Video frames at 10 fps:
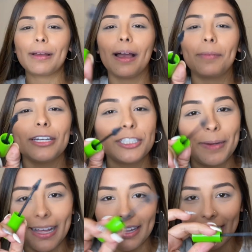I'm gonna do
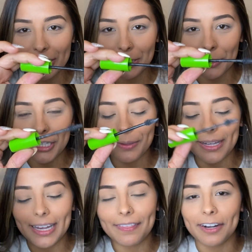my lashes really
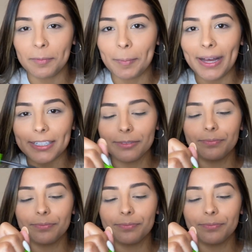quick and then I'll be back.